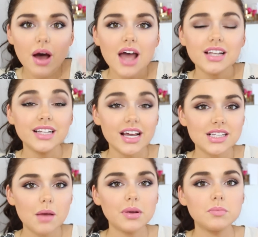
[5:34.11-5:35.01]
but
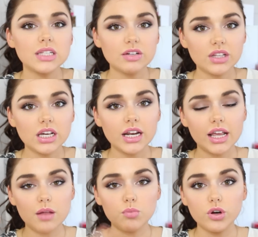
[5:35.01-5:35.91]
next time I'm definitely going
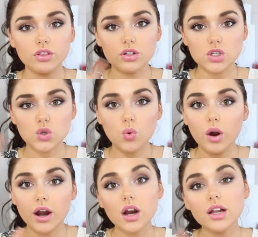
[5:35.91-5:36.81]
to get more of the
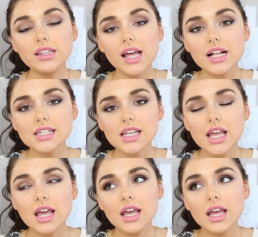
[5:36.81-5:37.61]
square nails.